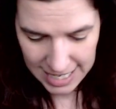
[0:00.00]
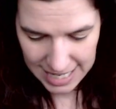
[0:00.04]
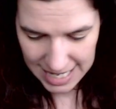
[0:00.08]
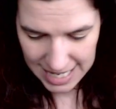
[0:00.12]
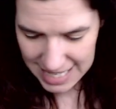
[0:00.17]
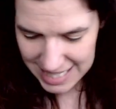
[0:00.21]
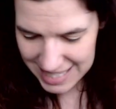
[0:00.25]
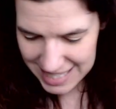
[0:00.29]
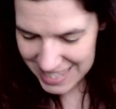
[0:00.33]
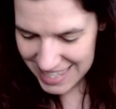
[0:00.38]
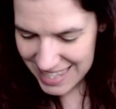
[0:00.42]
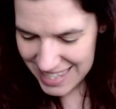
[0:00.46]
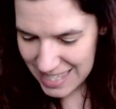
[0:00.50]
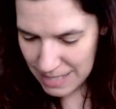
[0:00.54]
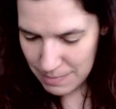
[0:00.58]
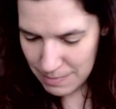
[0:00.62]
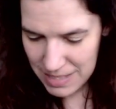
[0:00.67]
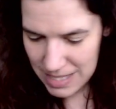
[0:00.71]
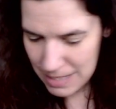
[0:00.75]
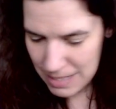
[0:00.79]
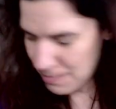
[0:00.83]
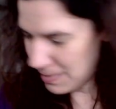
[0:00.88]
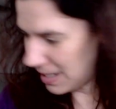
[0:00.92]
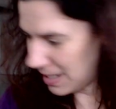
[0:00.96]
And since I'm
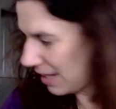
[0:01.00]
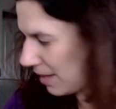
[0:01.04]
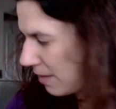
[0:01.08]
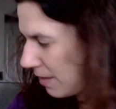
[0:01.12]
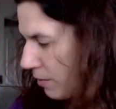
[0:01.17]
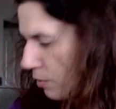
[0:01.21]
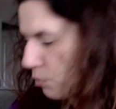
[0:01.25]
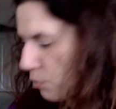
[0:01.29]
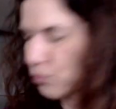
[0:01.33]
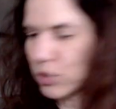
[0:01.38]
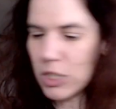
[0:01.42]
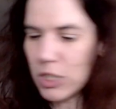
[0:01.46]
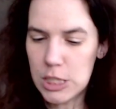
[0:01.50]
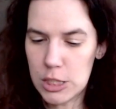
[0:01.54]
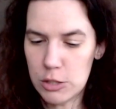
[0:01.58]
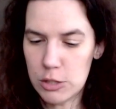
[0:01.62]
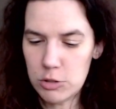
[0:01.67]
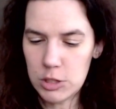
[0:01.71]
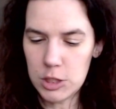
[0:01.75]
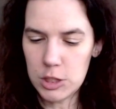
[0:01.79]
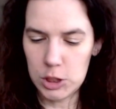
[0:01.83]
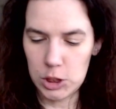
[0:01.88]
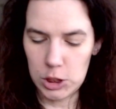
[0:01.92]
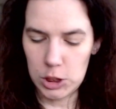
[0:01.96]
in the middle of a
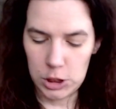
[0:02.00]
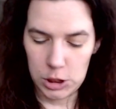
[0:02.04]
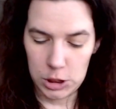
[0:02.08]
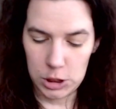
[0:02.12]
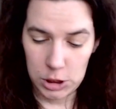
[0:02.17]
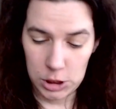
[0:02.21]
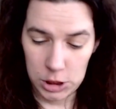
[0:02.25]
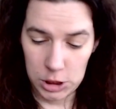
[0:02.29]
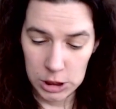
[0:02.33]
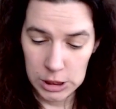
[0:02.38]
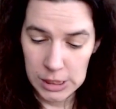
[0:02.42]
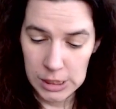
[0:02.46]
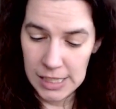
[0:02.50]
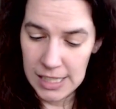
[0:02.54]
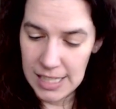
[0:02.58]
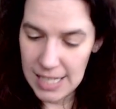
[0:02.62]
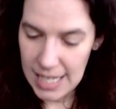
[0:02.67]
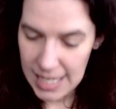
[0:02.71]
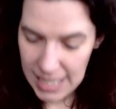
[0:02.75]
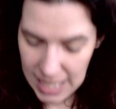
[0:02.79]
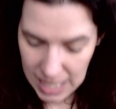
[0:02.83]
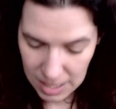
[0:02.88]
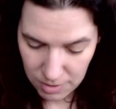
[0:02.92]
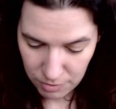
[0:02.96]
row,
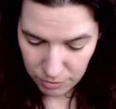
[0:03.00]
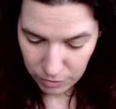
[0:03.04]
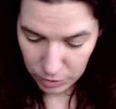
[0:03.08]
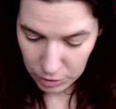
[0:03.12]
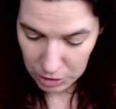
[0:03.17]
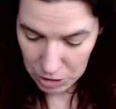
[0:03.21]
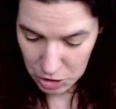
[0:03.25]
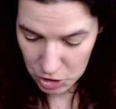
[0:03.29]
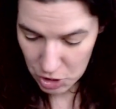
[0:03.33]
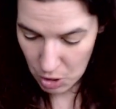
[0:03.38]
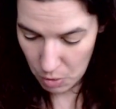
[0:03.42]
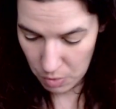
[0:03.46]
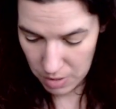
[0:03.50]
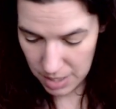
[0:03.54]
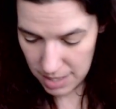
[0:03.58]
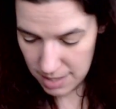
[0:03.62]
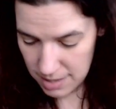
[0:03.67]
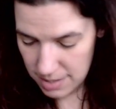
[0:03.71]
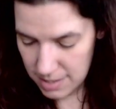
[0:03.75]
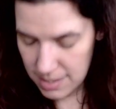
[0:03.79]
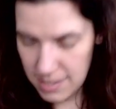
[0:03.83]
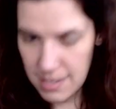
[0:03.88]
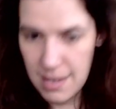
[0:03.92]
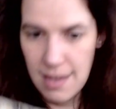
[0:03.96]
I can't fully show
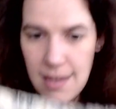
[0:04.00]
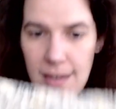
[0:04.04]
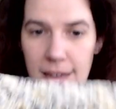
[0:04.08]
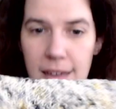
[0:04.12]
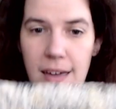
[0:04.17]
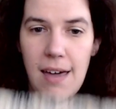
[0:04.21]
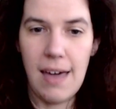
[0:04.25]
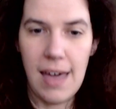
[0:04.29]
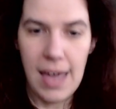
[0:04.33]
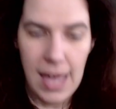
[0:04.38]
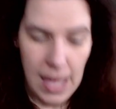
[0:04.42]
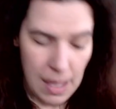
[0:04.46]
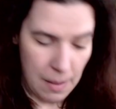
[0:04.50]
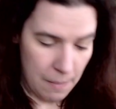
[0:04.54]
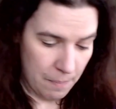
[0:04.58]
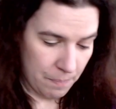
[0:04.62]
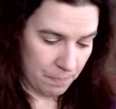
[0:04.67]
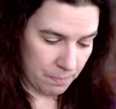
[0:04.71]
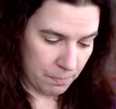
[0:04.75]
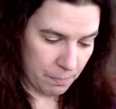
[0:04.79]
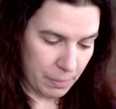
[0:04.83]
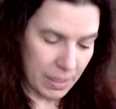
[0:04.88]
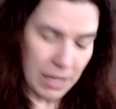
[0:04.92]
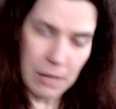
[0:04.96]
this,
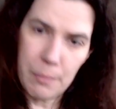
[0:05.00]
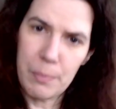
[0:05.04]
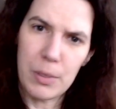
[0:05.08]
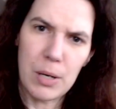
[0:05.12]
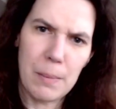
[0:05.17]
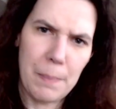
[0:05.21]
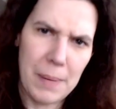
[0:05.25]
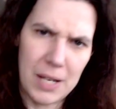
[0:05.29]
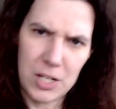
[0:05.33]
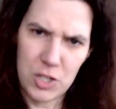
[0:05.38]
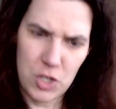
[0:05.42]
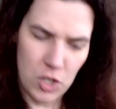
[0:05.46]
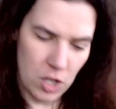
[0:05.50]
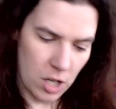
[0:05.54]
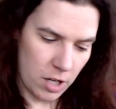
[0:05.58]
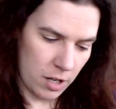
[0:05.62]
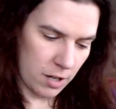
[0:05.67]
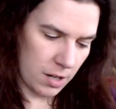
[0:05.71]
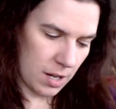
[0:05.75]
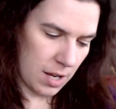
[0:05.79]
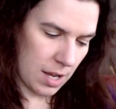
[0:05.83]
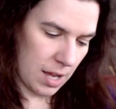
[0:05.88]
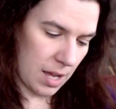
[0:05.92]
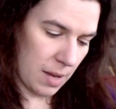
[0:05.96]
but I'll put a
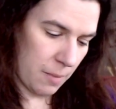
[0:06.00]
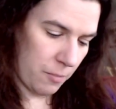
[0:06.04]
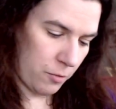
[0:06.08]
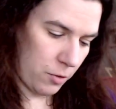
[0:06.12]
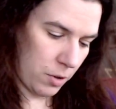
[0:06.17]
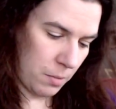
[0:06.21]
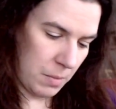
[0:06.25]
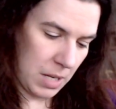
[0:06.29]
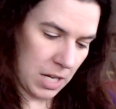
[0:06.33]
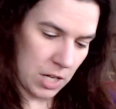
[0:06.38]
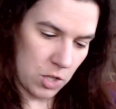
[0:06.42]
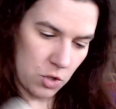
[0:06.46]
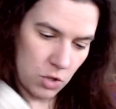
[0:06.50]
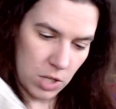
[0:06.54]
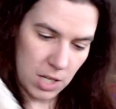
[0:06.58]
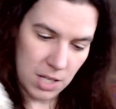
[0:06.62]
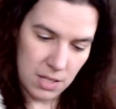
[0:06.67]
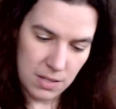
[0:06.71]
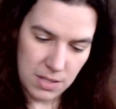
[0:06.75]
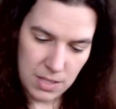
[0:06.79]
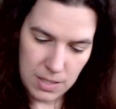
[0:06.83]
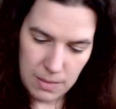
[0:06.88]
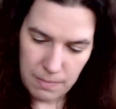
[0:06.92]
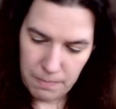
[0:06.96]
picture from
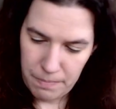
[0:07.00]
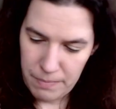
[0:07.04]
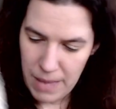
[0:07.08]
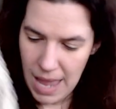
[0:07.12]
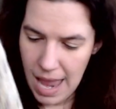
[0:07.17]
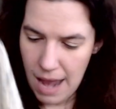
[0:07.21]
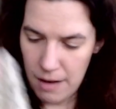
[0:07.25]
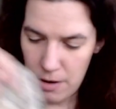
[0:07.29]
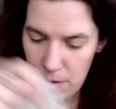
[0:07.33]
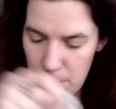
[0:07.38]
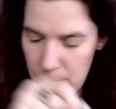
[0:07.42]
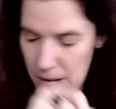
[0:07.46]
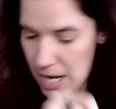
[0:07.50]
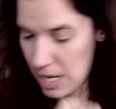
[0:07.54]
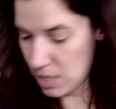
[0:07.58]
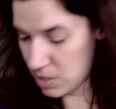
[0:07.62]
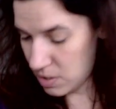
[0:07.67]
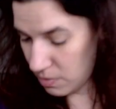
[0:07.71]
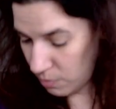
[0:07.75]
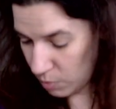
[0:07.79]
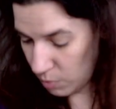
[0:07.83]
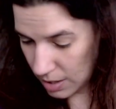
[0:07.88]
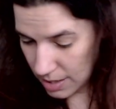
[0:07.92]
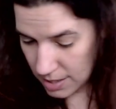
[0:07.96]
Andrea's pattern page
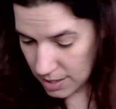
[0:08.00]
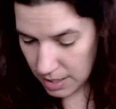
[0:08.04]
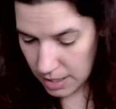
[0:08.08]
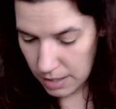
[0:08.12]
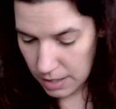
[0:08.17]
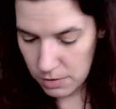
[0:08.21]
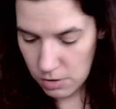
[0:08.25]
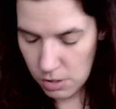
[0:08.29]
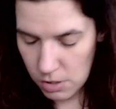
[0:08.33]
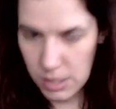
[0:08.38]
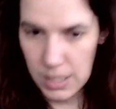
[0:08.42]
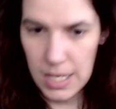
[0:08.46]
of what it's going to look